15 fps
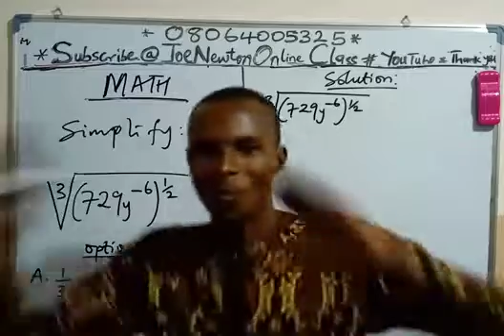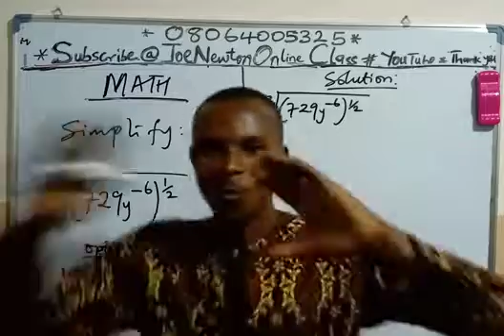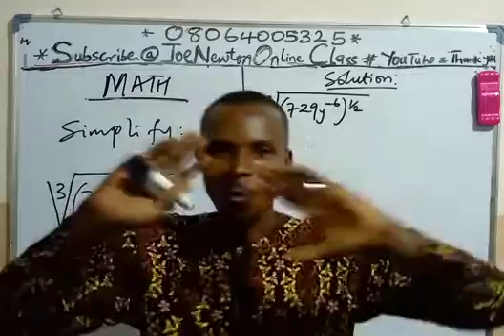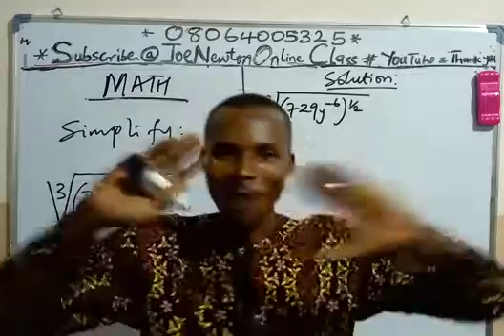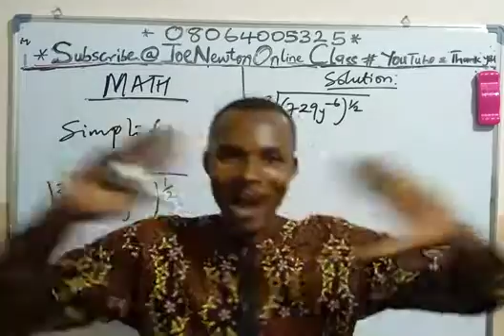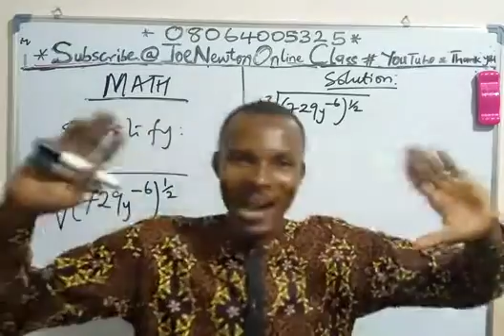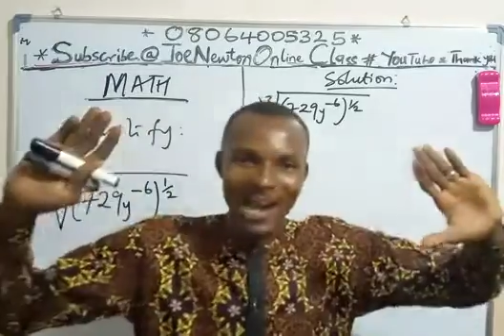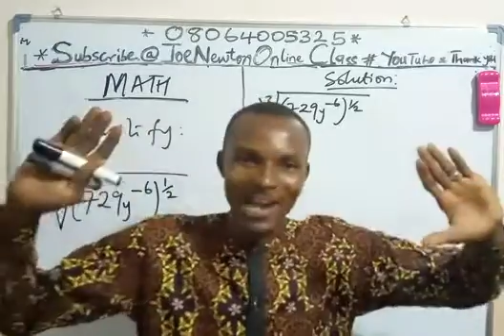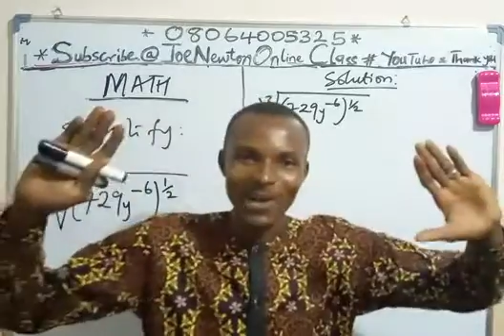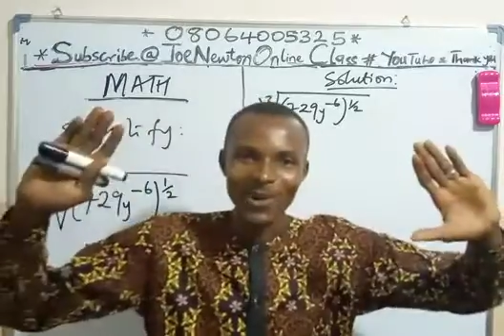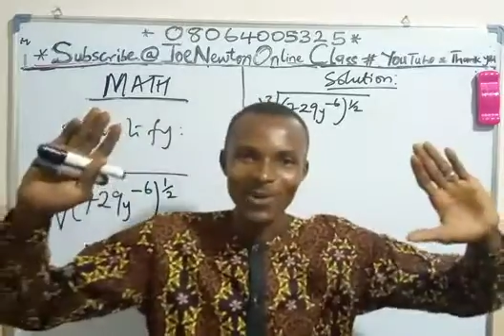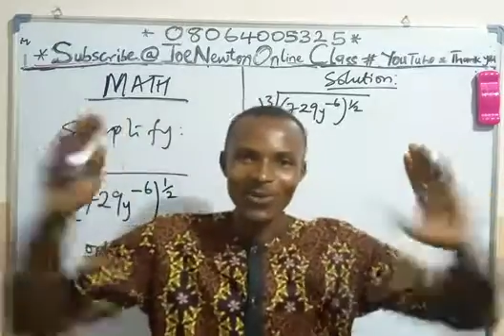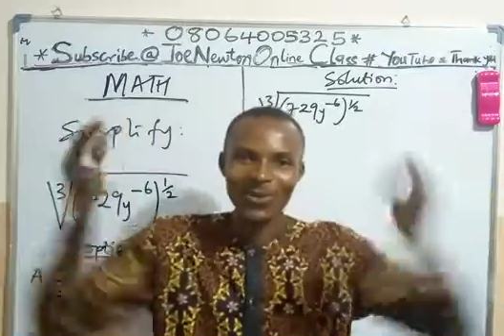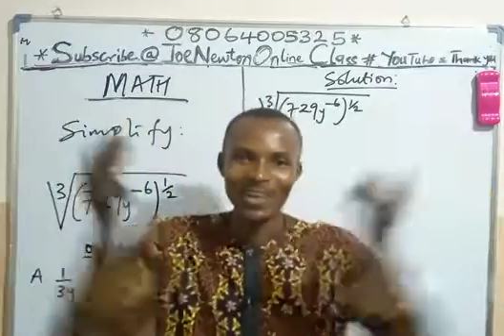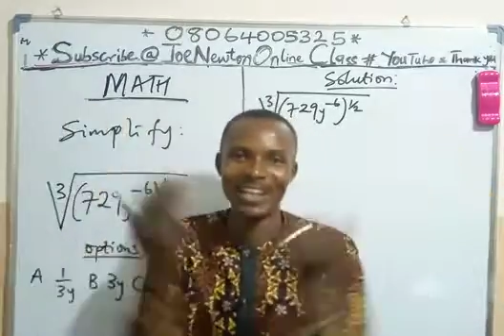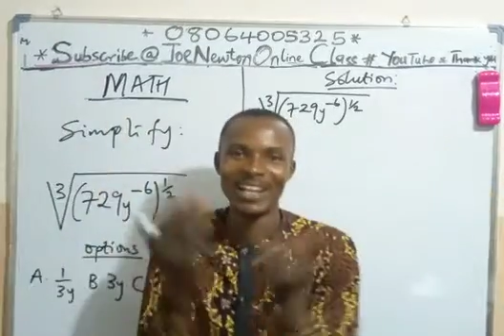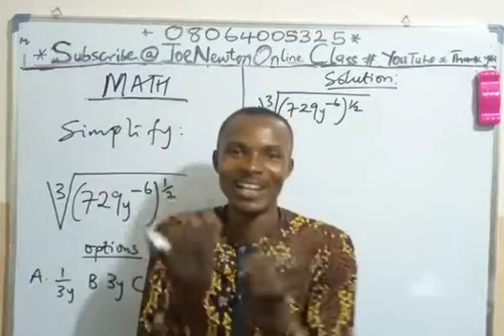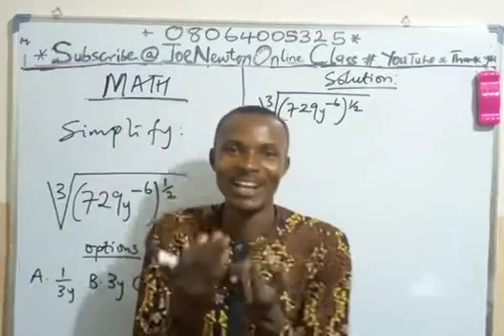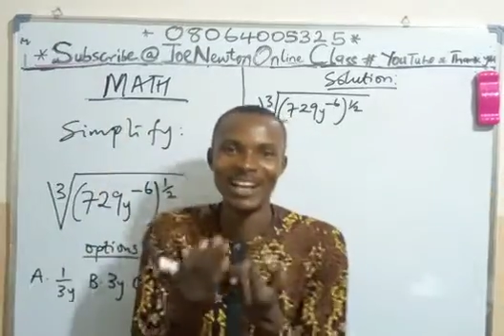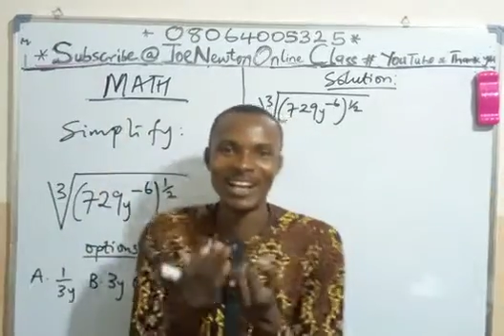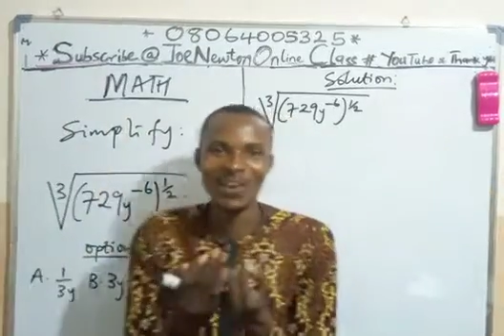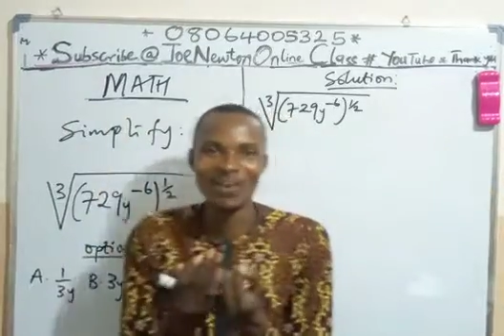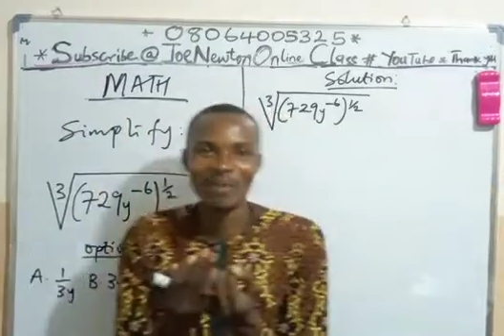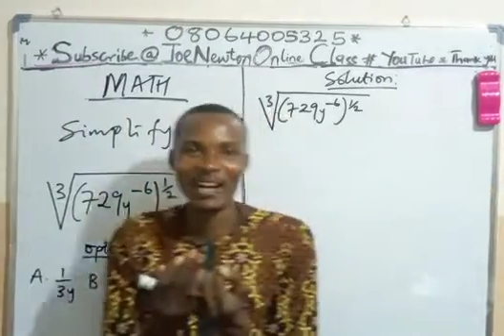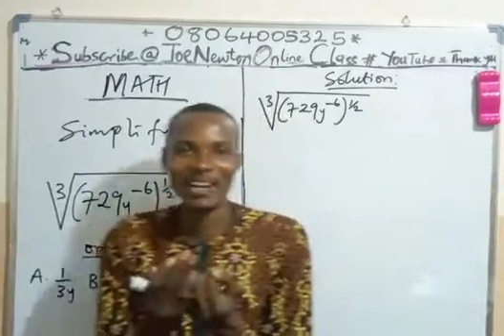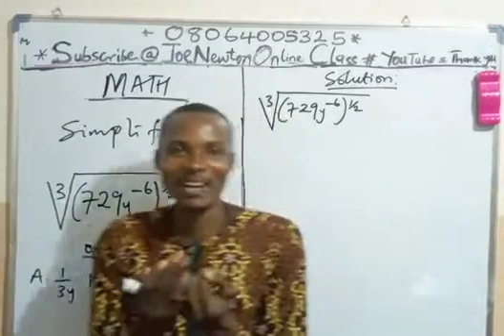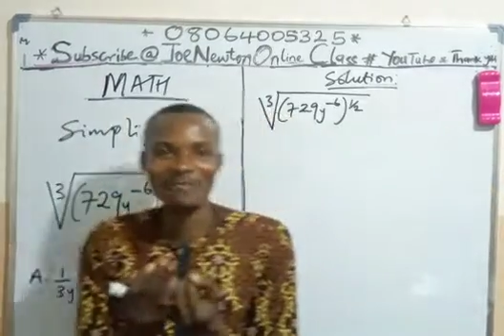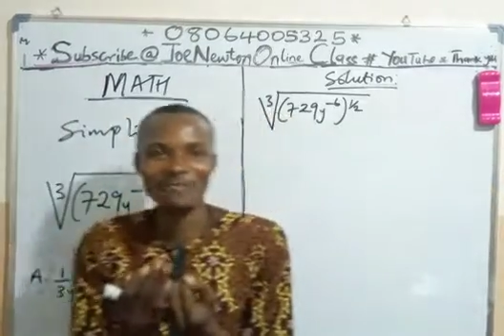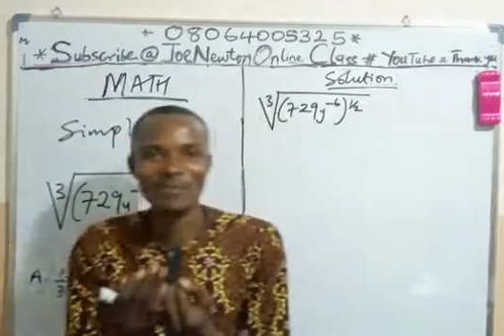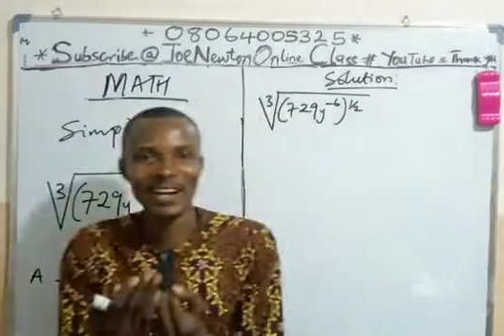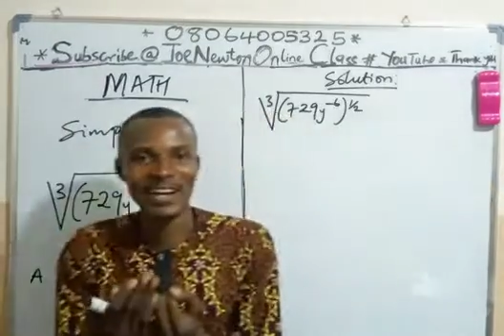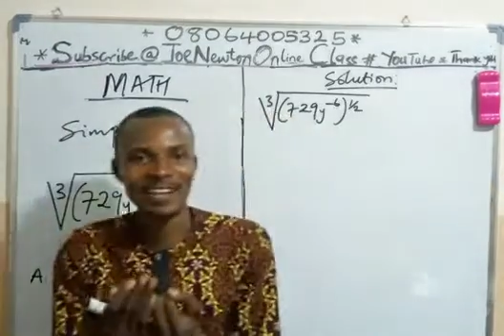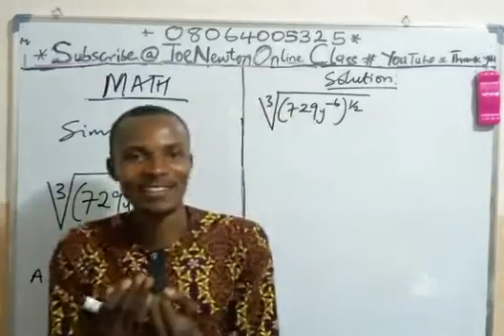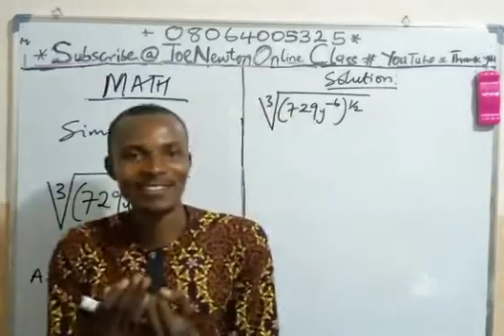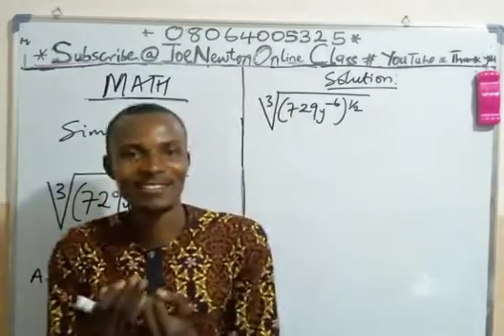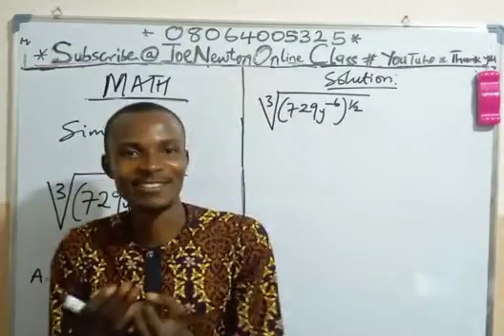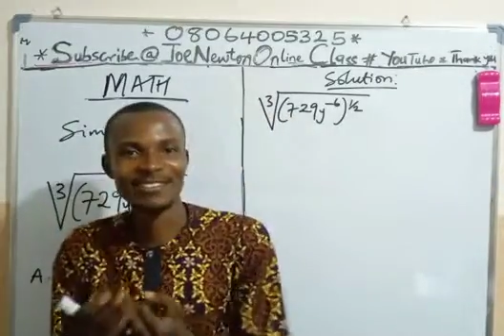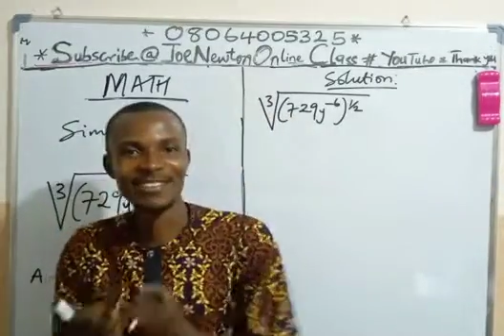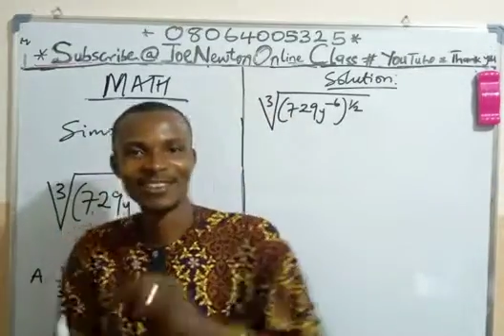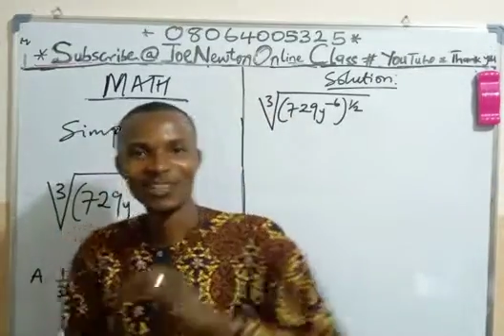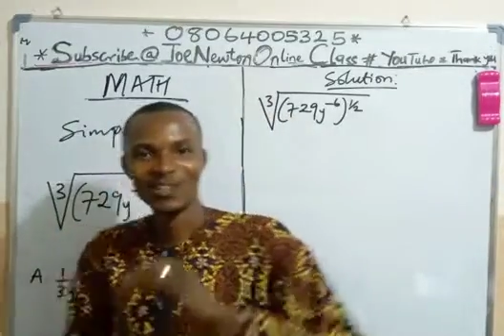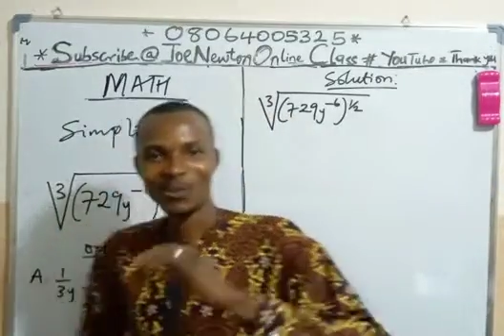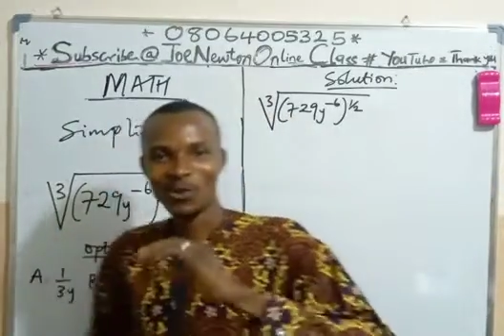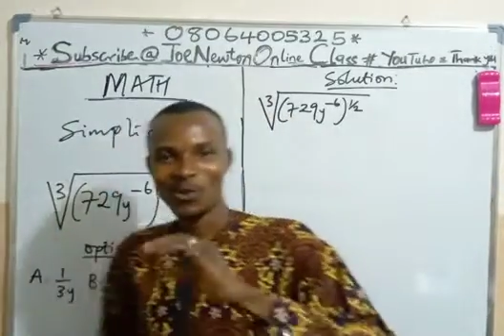Wow! Hello my dear friends,